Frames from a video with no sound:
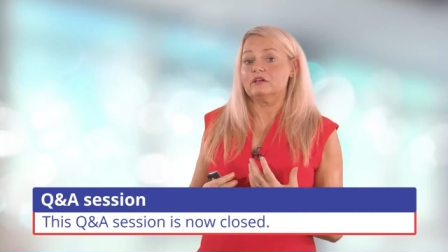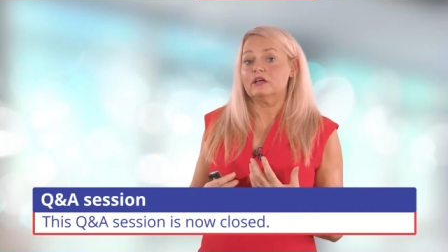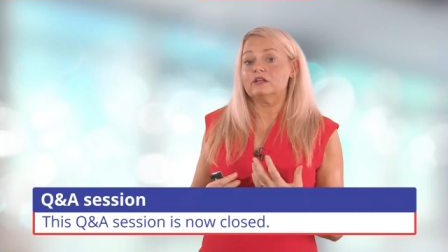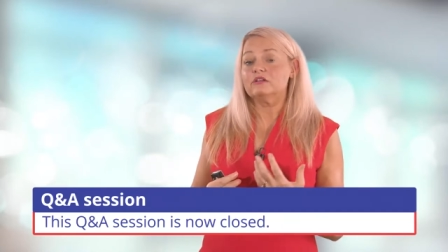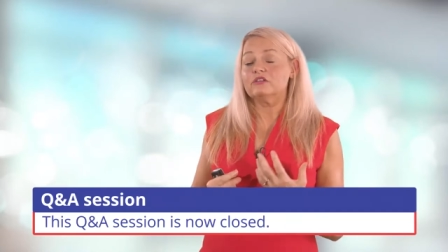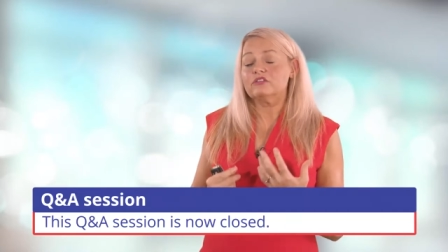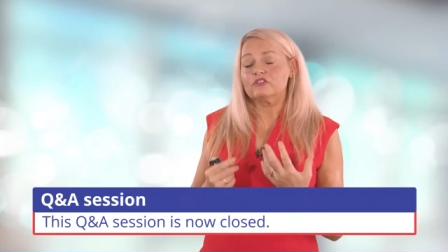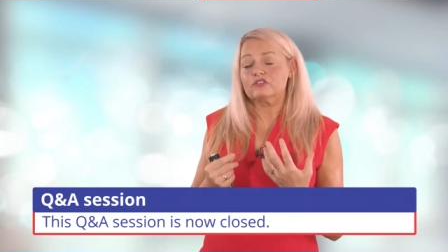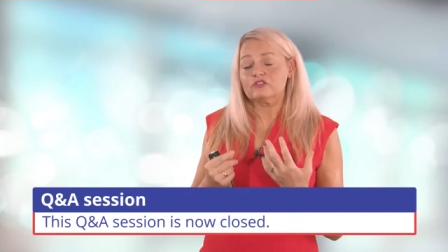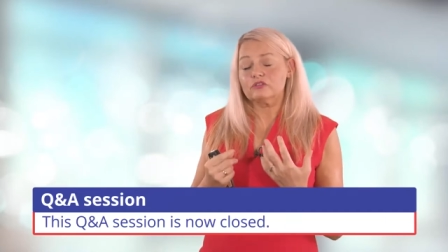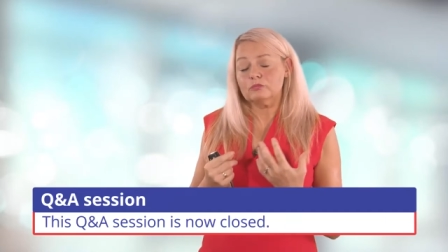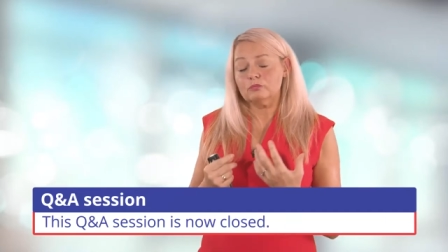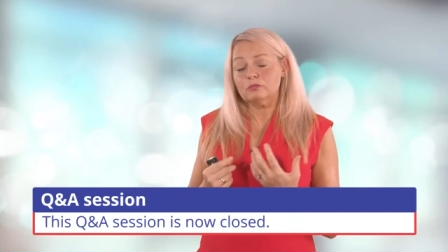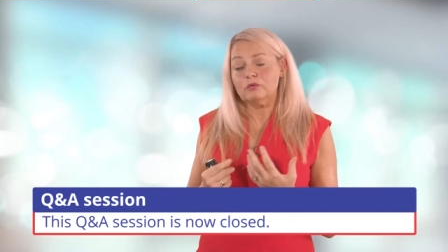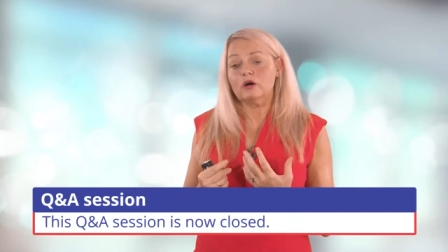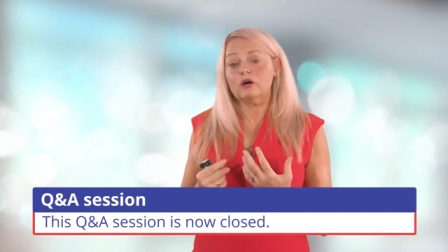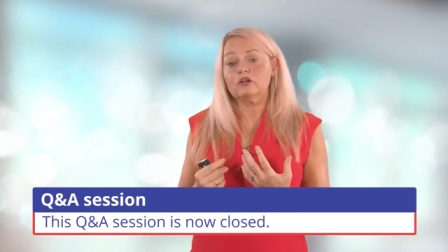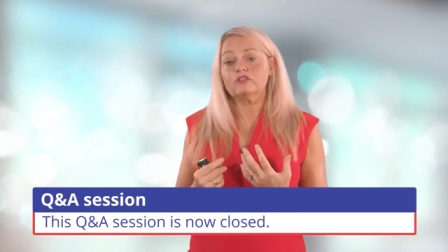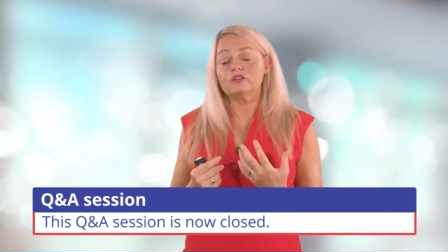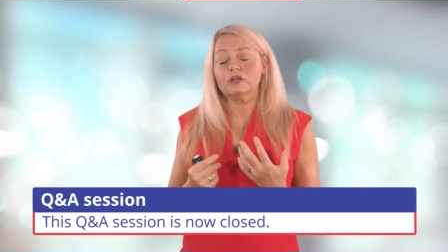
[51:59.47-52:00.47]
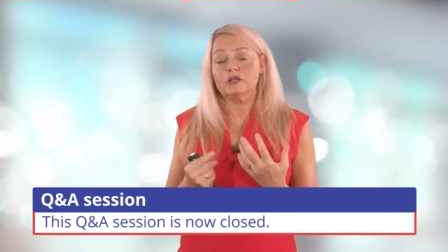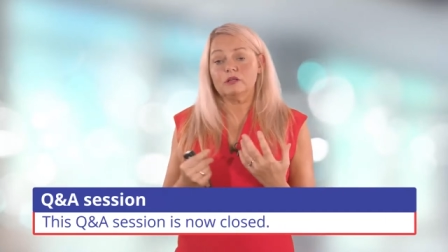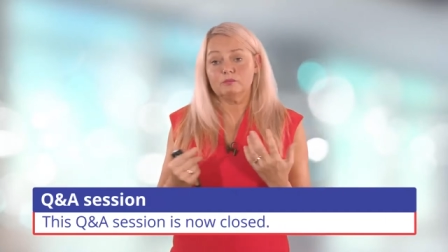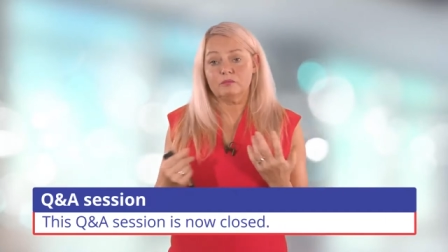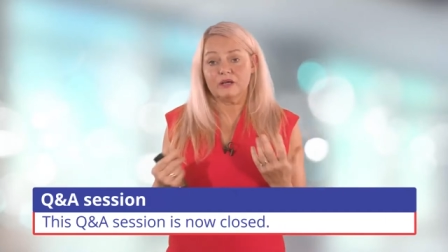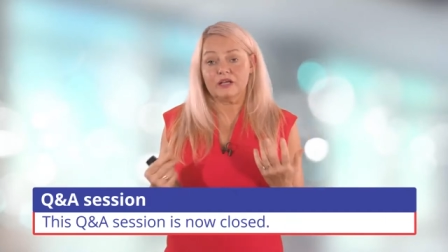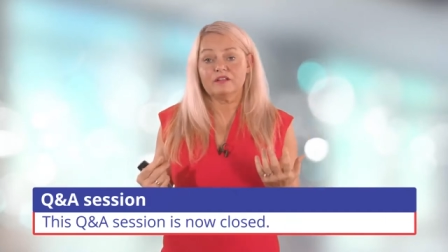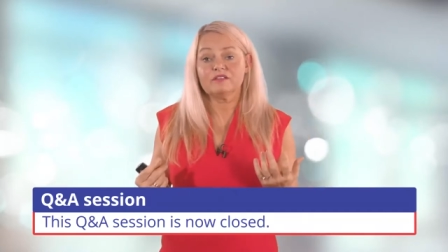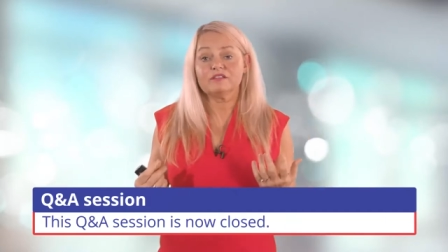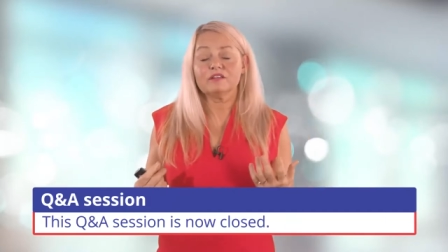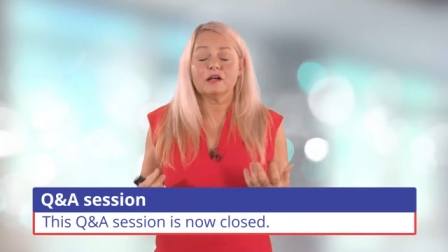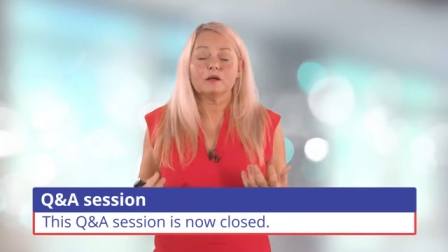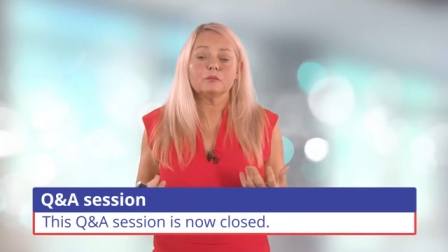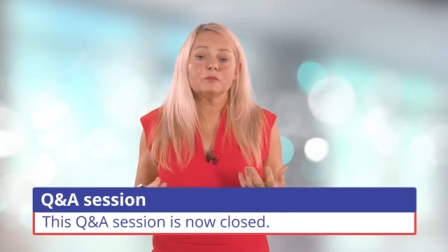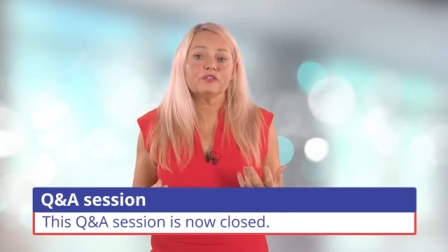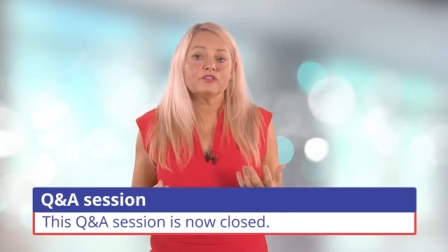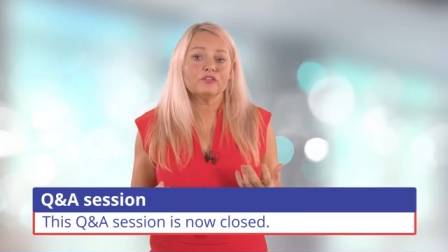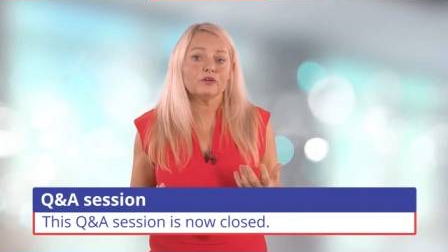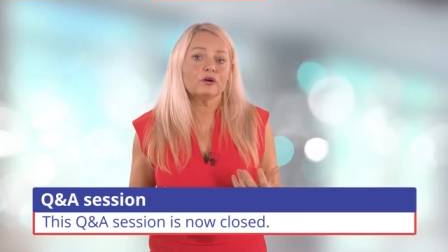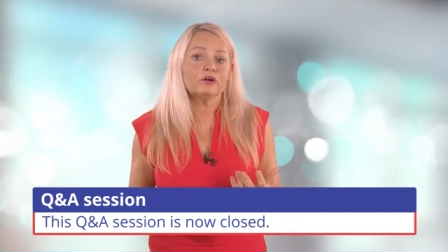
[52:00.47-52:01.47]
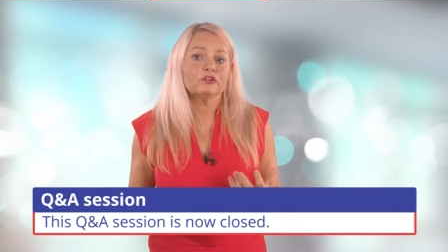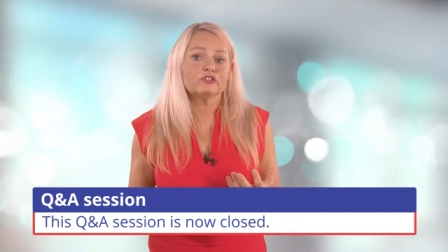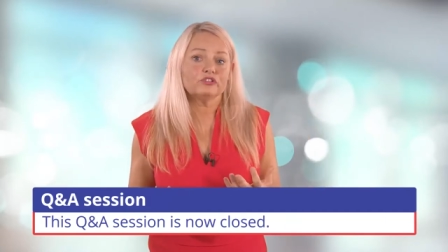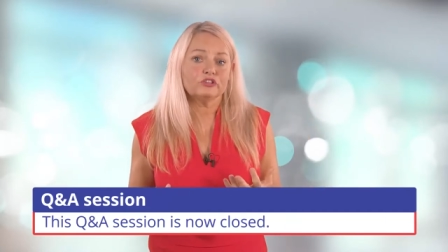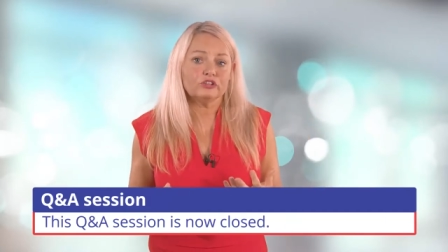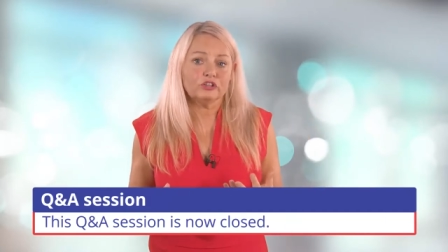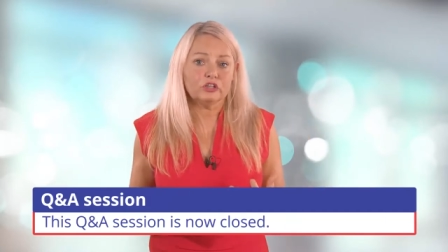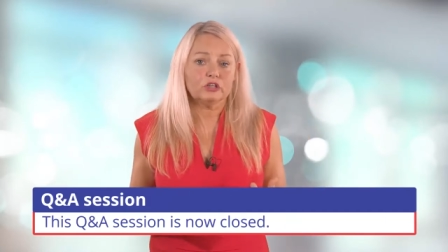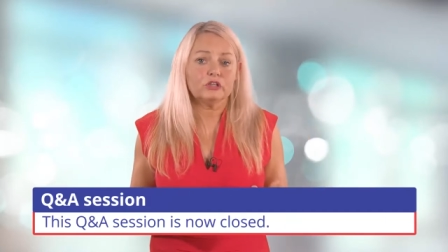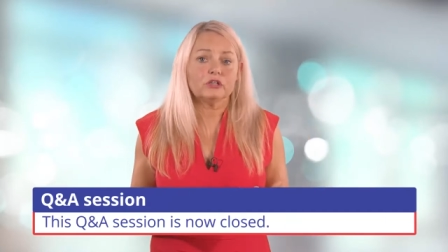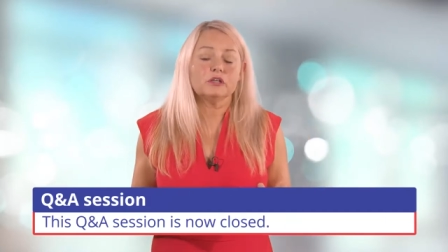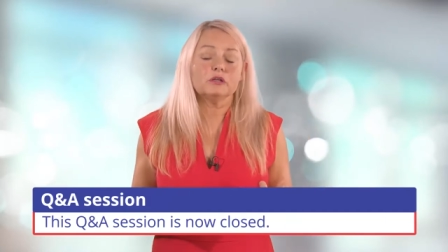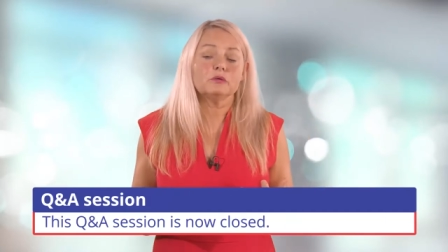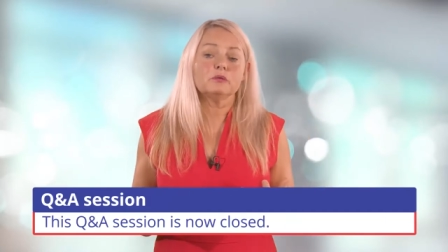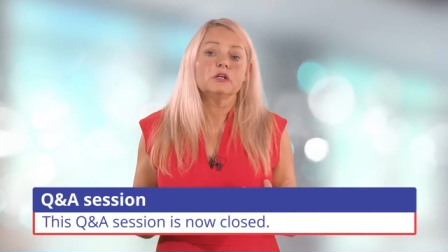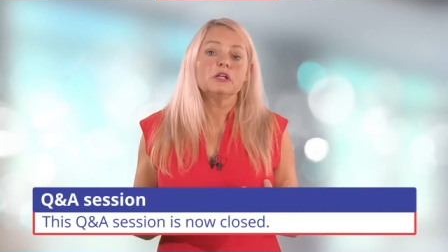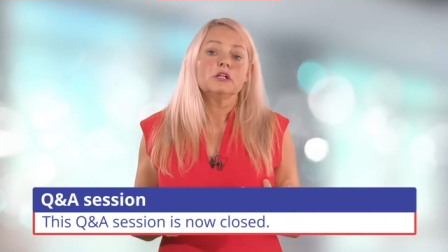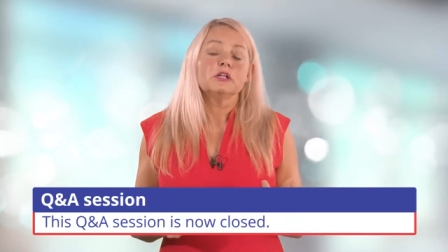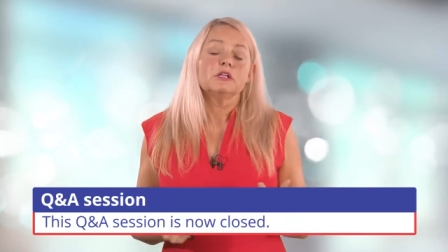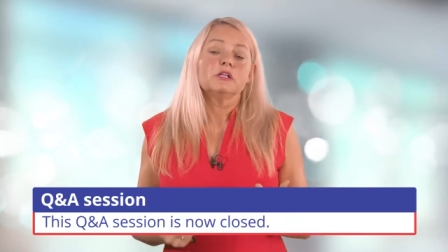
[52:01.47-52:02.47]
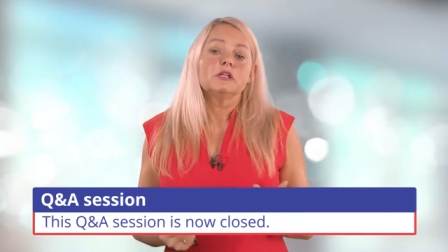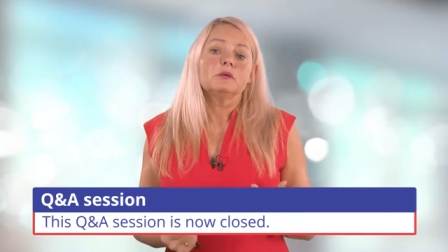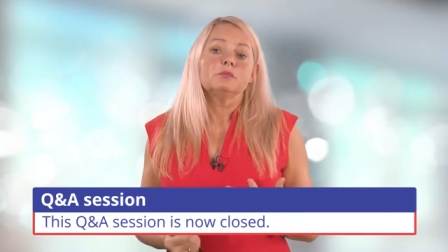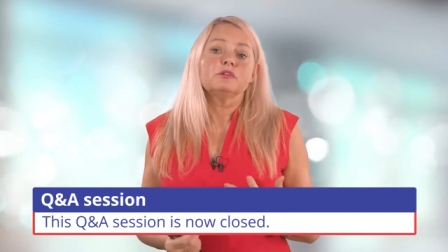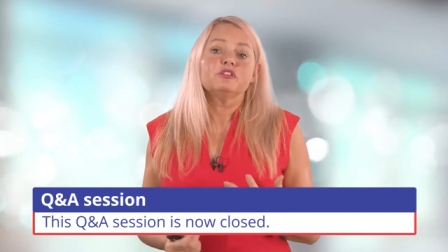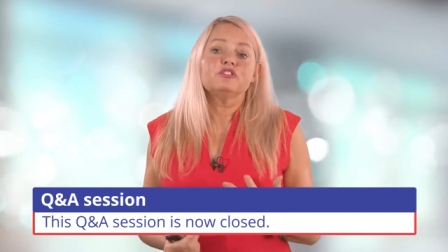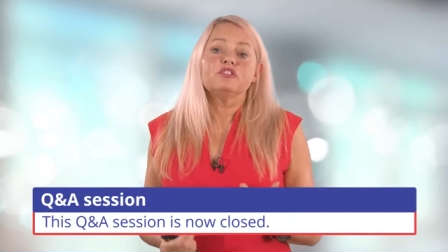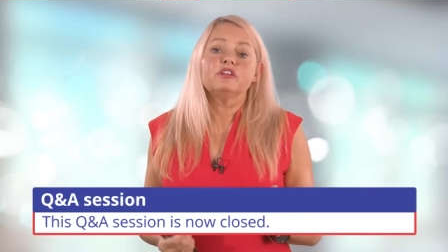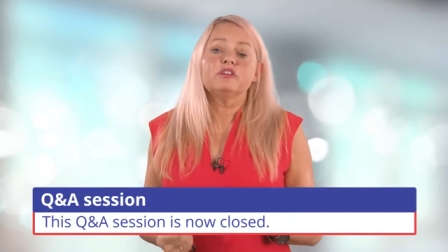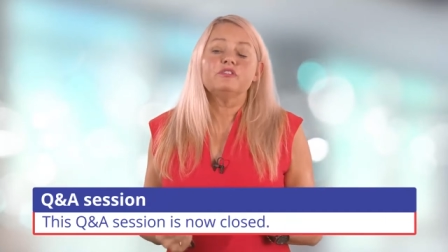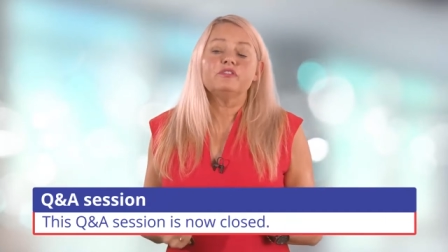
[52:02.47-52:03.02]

and somewhat, it may sound bizarre to you, but she